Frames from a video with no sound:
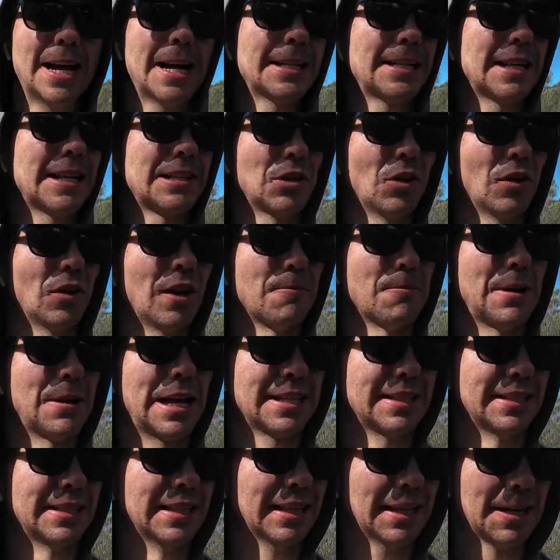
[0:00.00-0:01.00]
Tastes a lot like
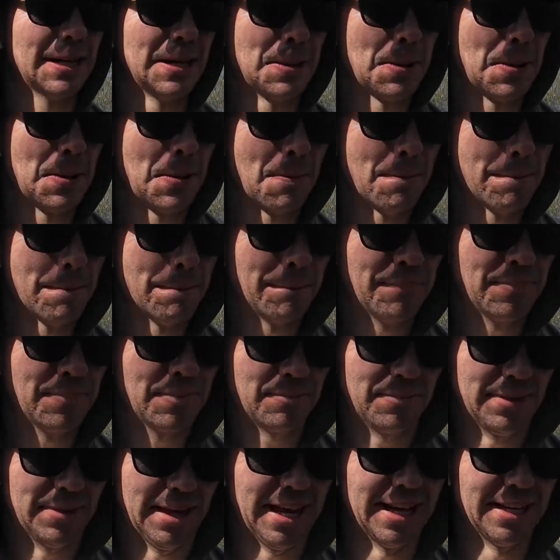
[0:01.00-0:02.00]
plastic.
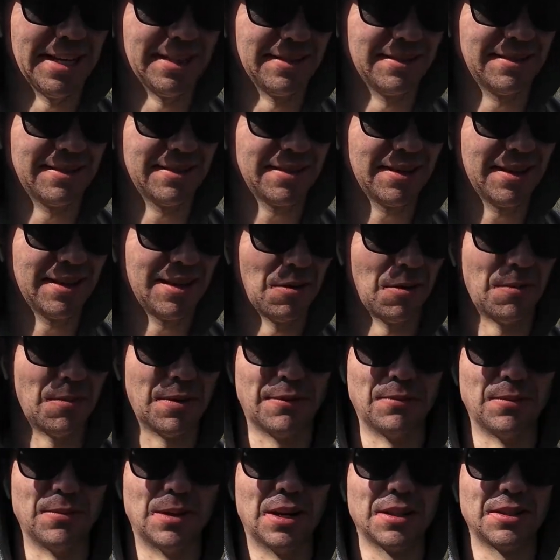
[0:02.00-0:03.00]
That is, I remember
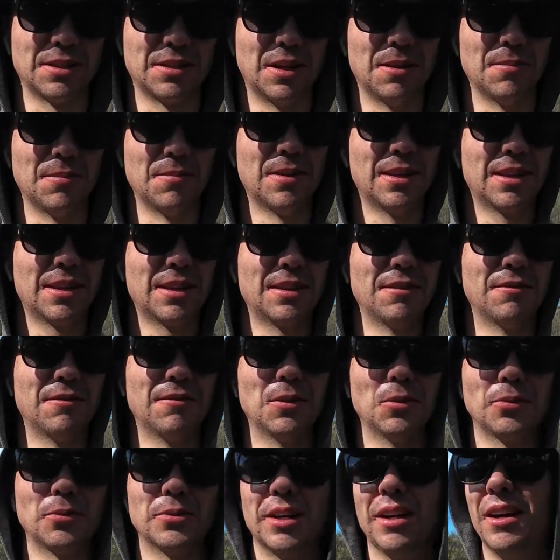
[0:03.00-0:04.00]
that from last time, the
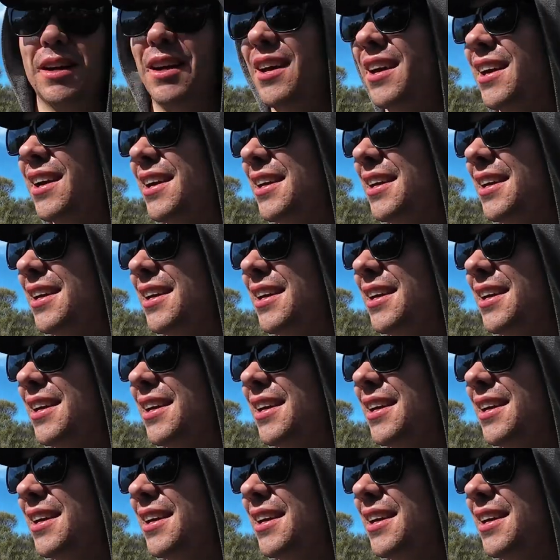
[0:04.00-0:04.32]
filter.